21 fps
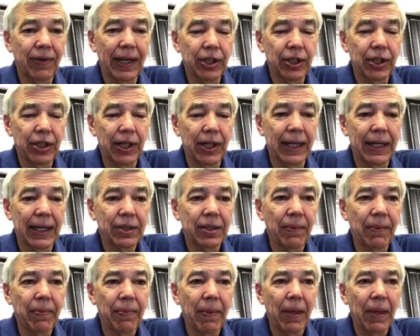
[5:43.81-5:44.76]

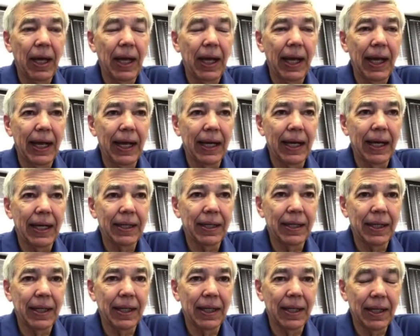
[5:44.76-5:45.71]
franchise, and